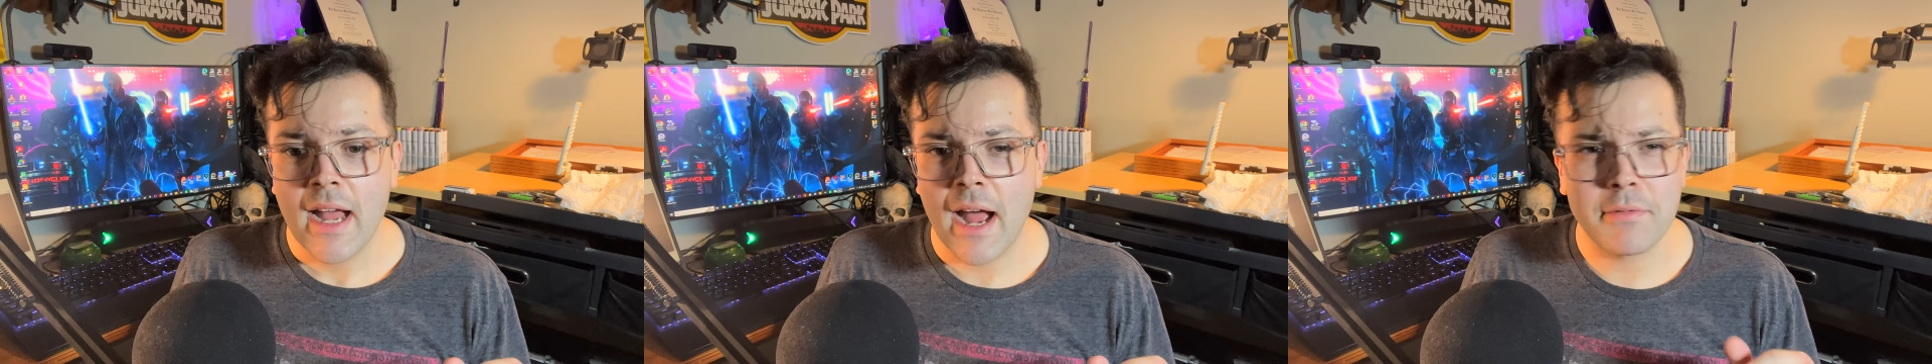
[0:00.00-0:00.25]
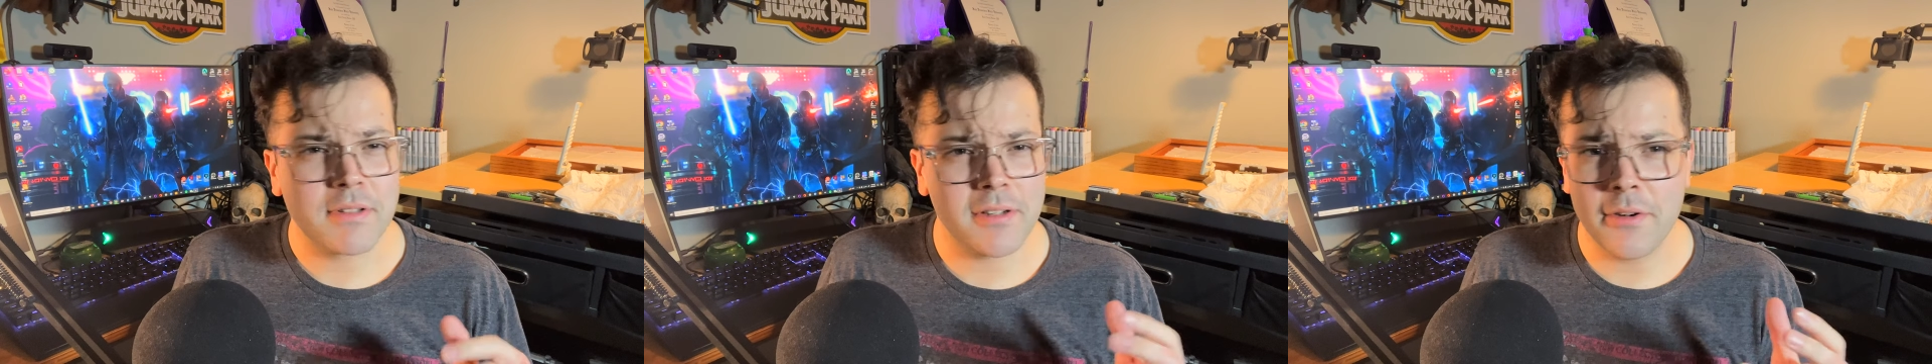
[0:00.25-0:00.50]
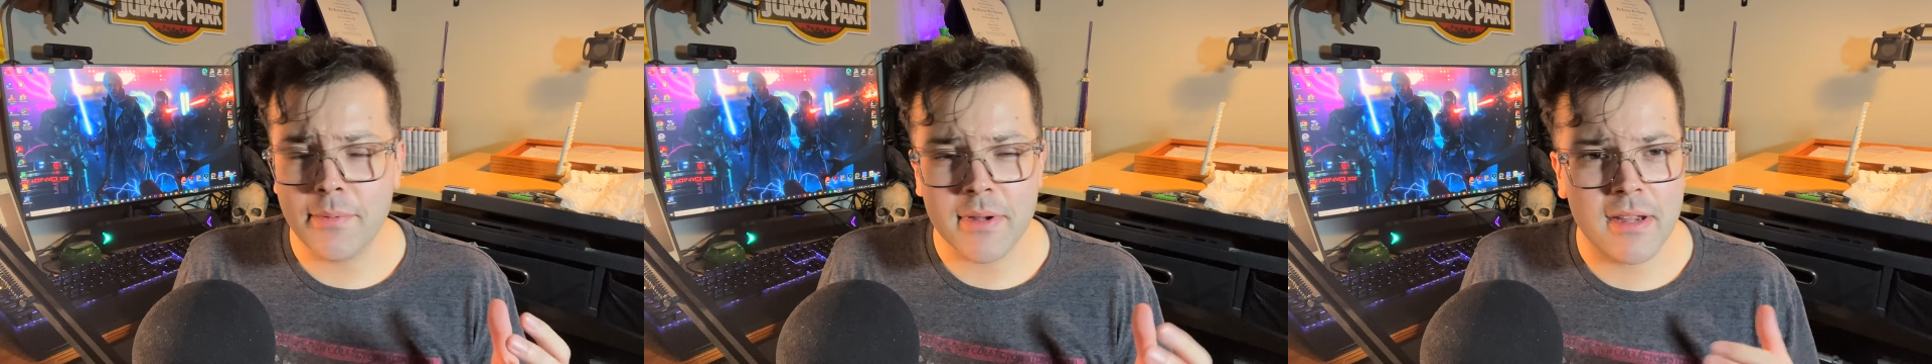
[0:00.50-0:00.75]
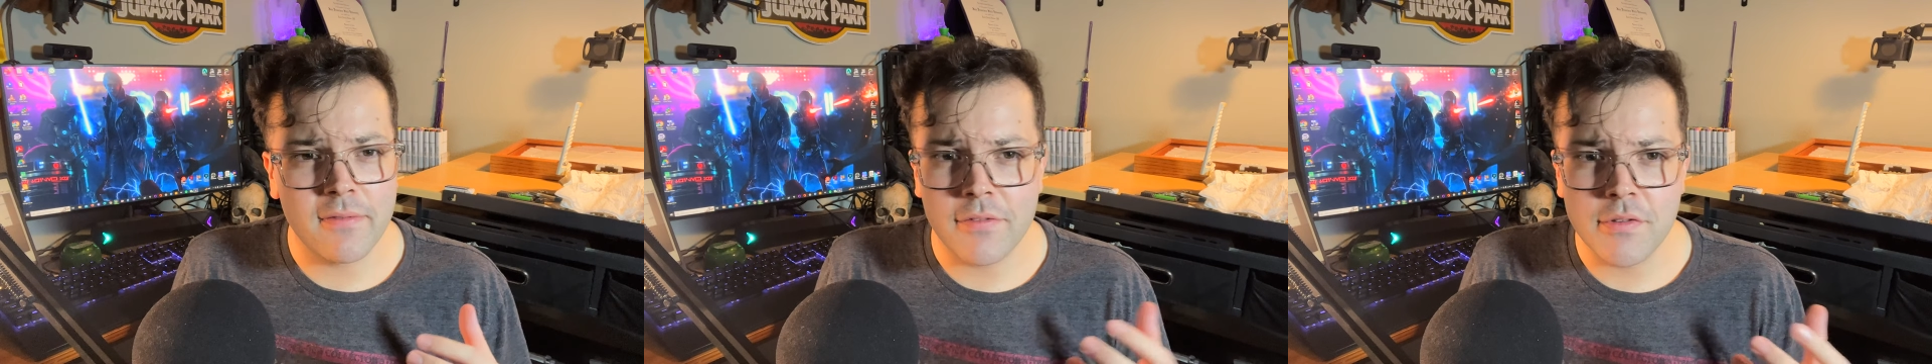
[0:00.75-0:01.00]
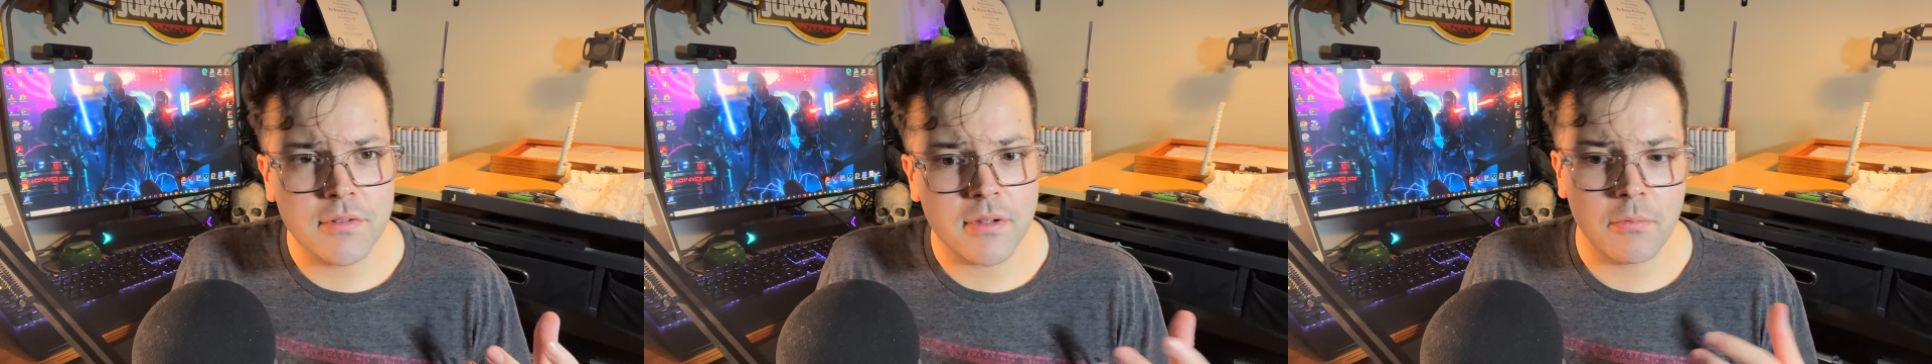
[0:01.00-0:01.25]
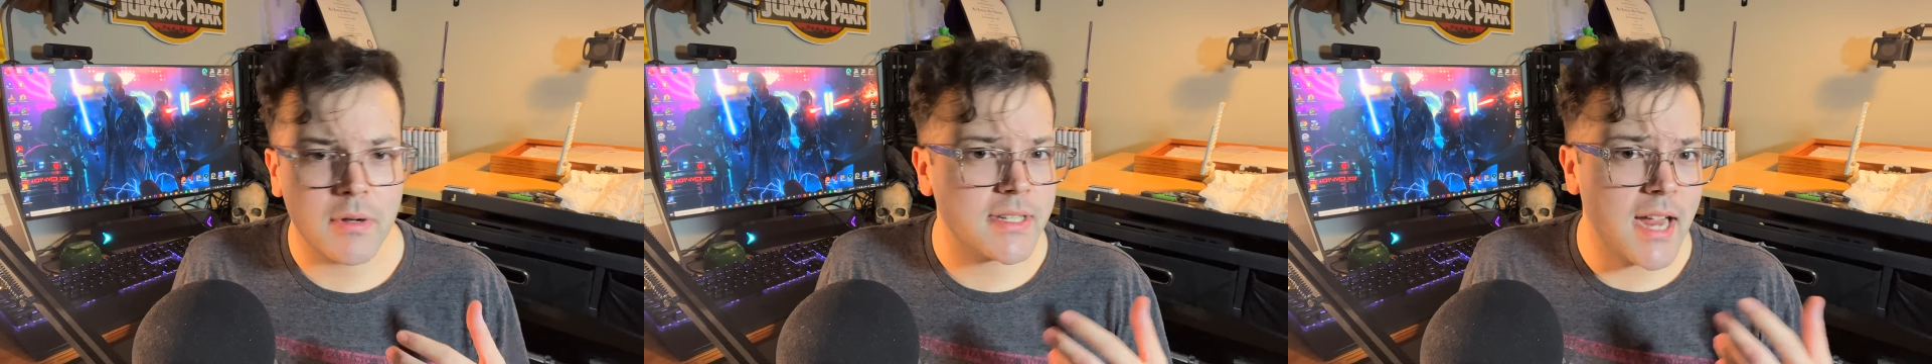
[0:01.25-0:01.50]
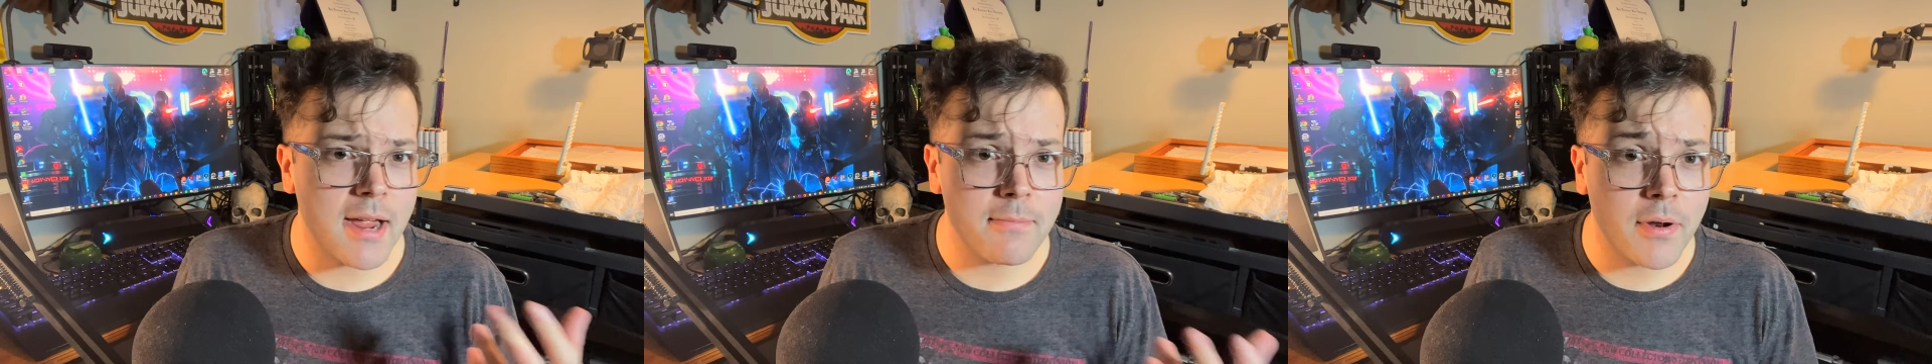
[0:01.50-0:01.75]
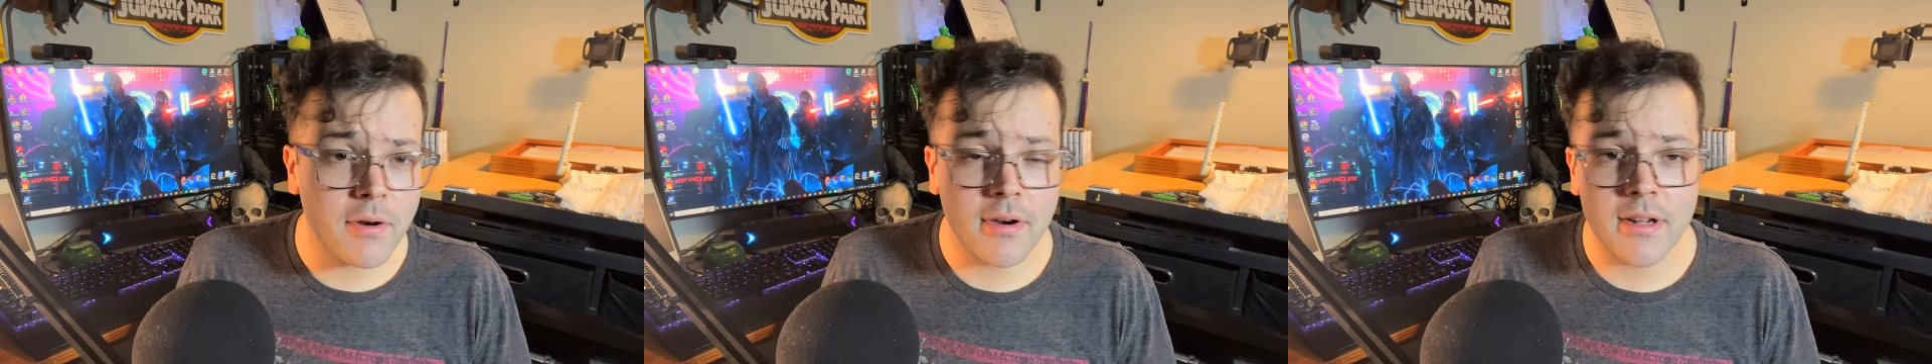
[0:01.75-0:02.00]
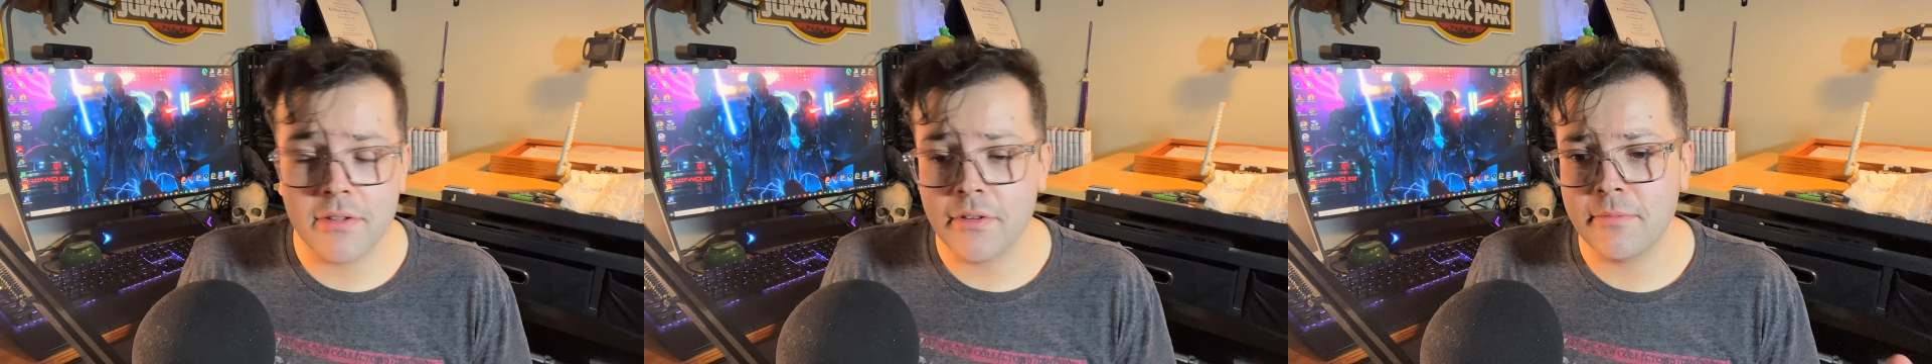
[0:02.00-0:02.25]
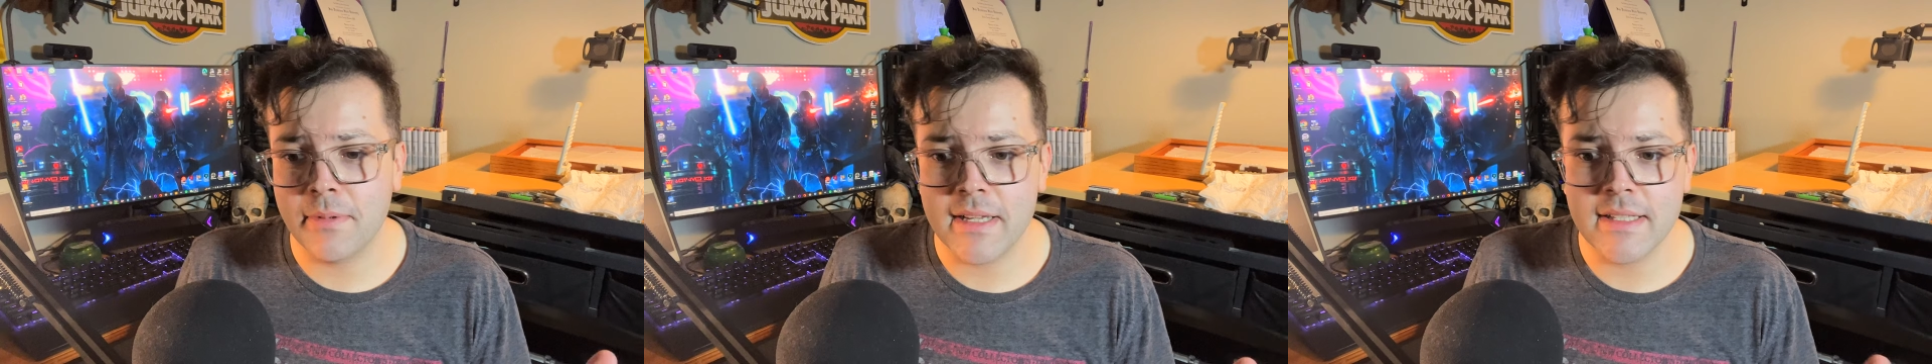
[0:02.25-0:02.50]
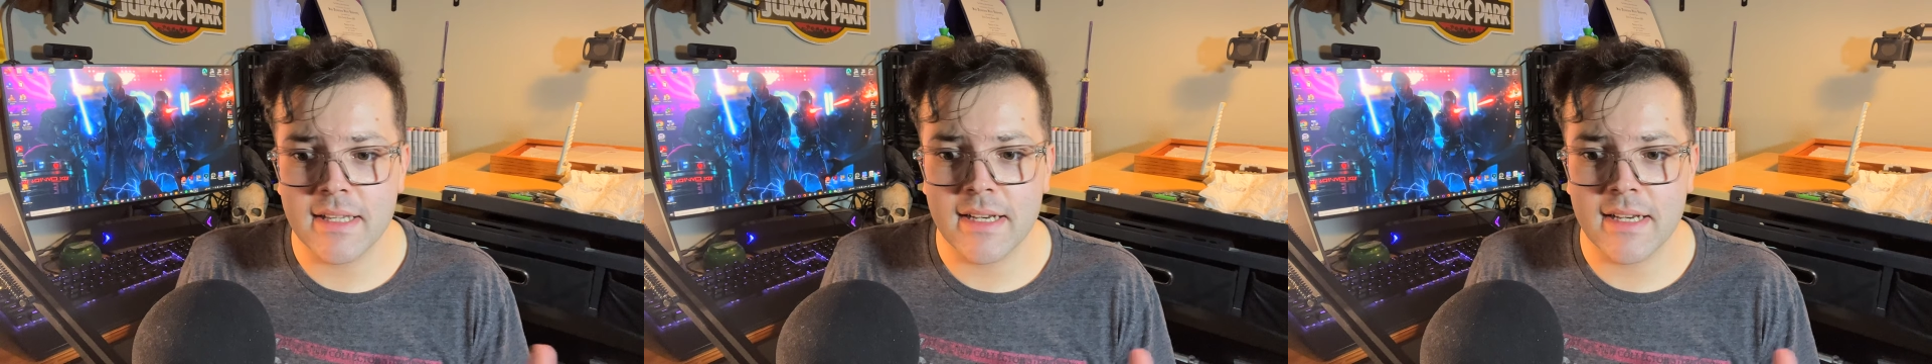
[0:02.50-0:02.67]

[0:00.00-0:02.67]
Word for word: I was a little bit confused of what time period it took place in,